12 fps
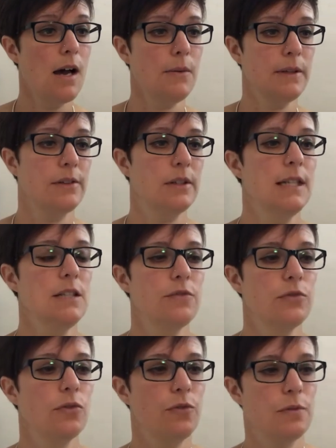we've got an
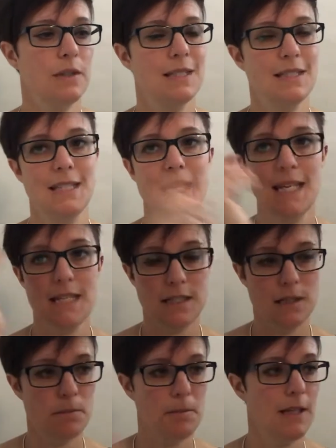interval from the C
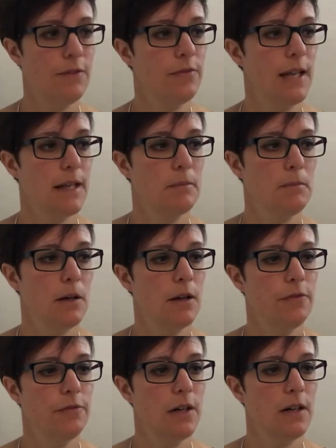to the B flat in bar
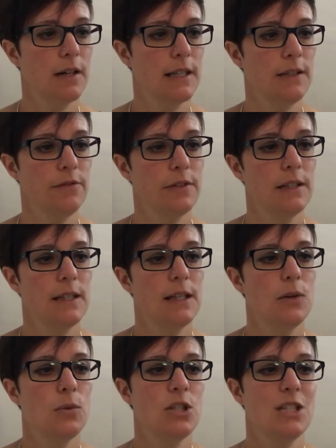5,
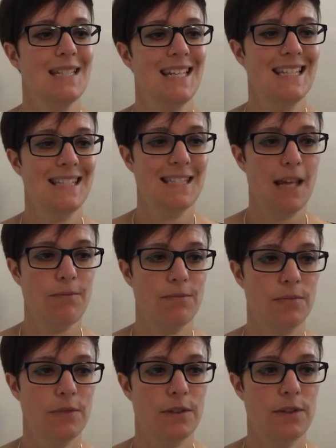which is a
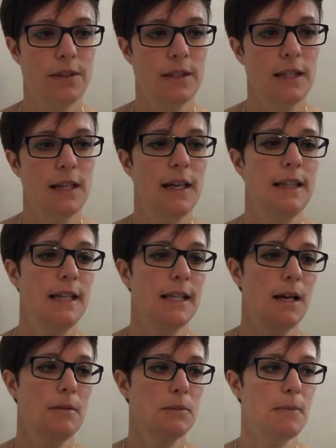seventh. And then it
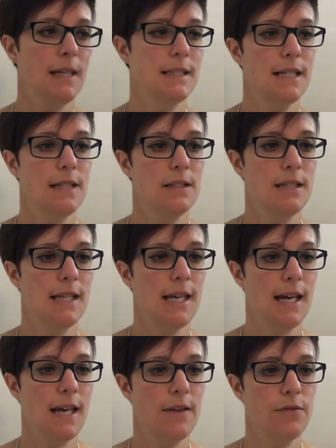comes back down to the
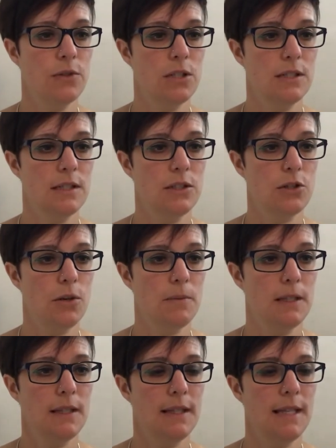F, which is the
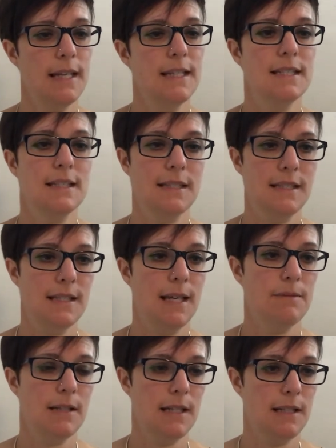dominant, and then it does the
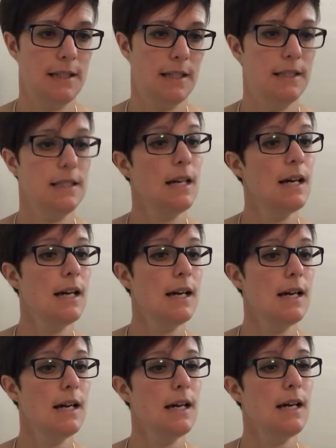same da da da
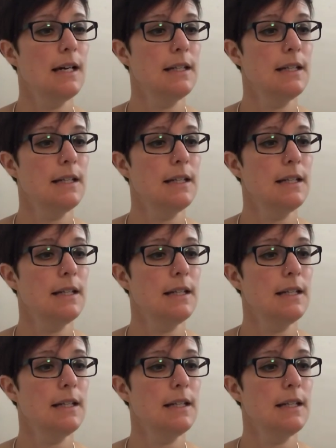da